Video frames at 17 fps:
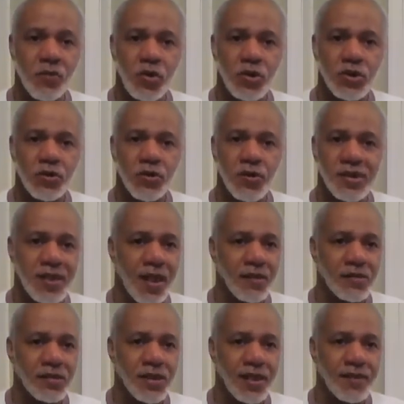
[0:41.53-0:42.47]
martial arts
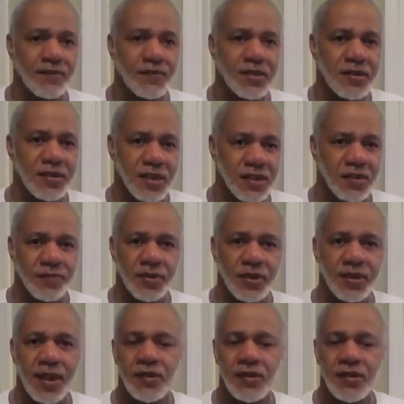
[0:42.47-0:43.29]
outside of the discipline,